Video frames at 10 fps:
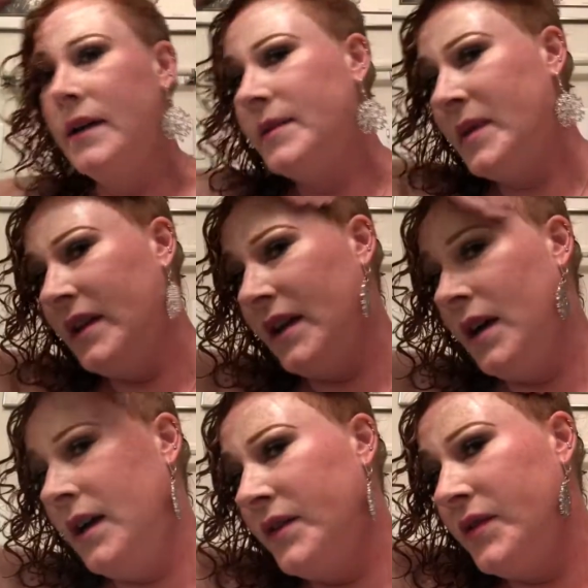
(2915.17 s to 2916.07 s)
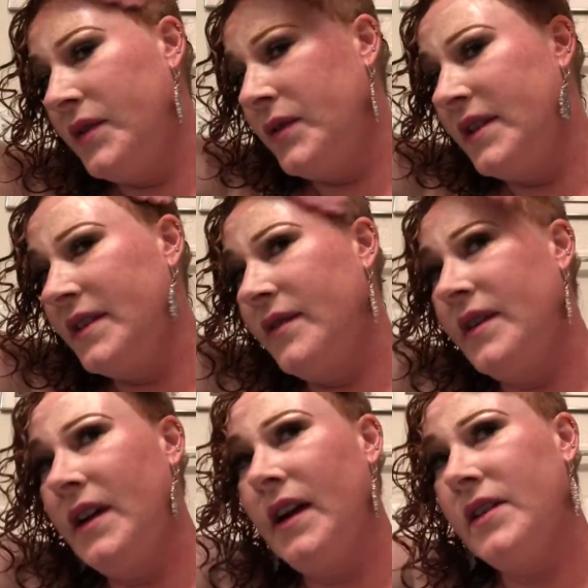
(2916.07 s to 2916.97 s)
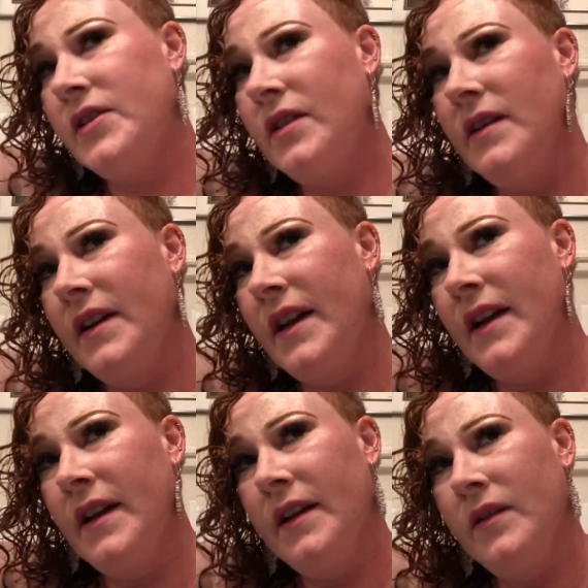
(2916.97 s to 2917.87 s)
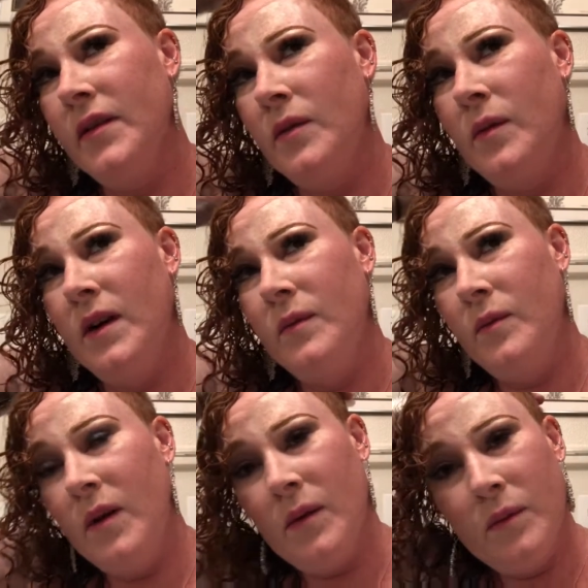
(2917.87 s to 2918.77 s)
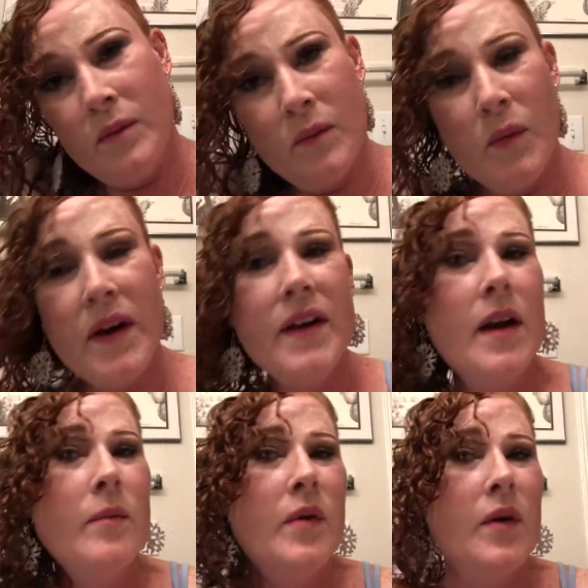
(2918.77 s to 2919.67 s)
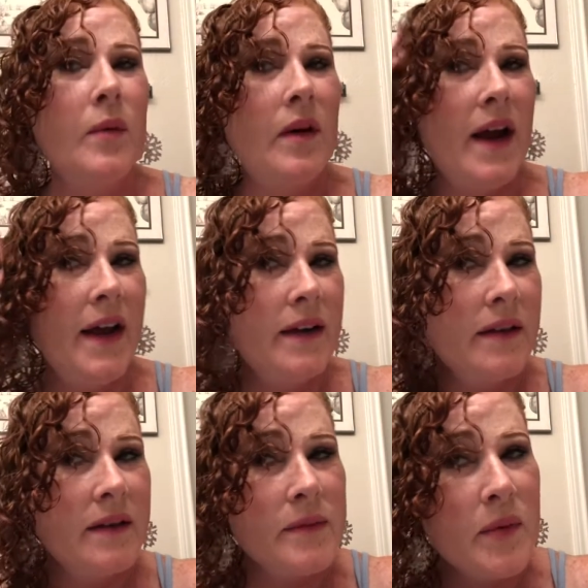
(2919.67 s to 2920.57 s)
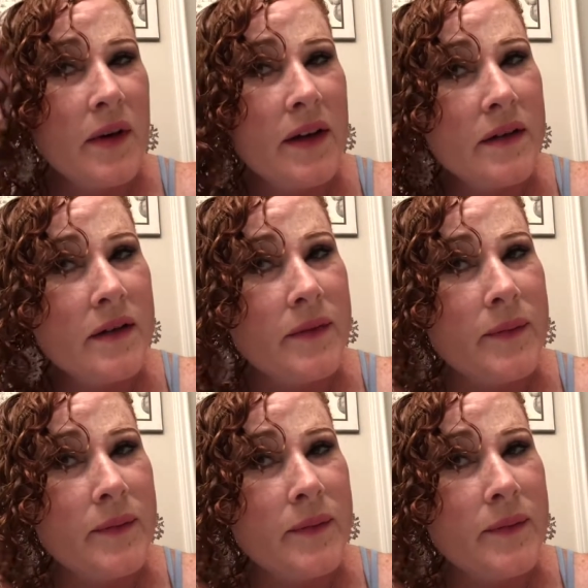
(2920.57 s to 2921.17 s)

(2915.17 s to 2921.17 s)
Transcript: It's been like 100 degrees every gosh darn day. I don't know what number we're at this point.